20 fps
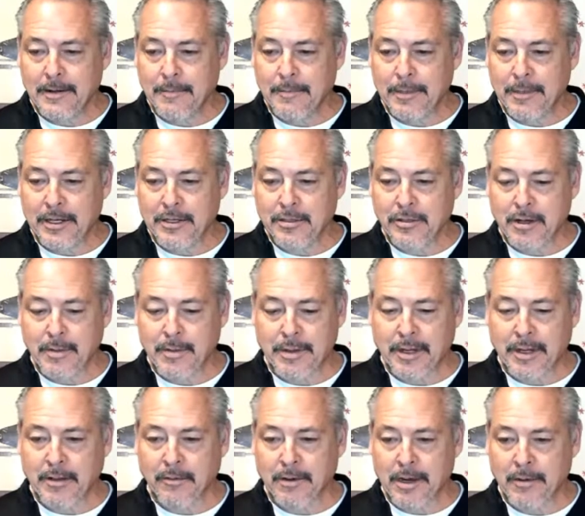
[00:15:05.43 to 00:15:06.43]
Make sure I
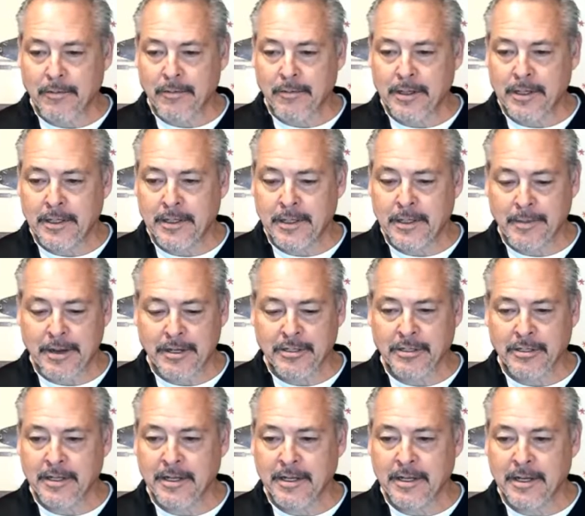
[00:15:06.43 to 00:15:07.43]
pick the right one. I'm
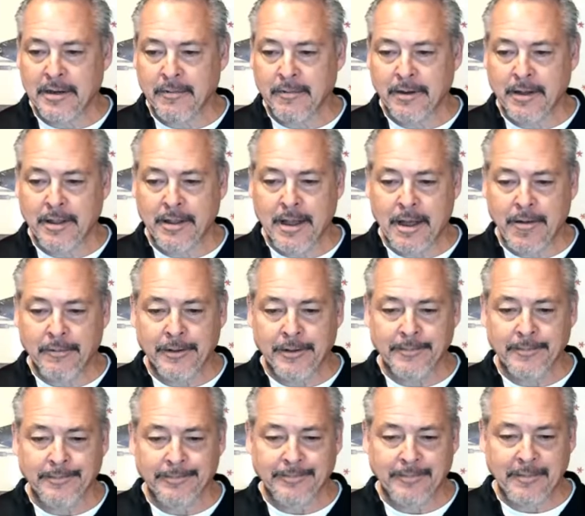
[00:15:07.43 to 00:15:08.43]
actually going to get rid of that
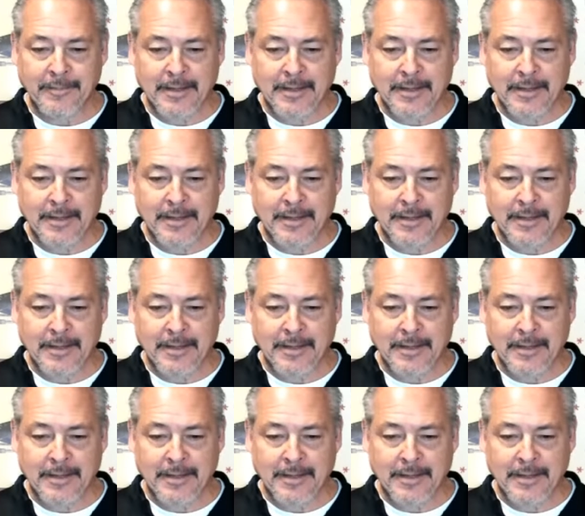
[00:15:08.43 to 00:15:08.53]
one.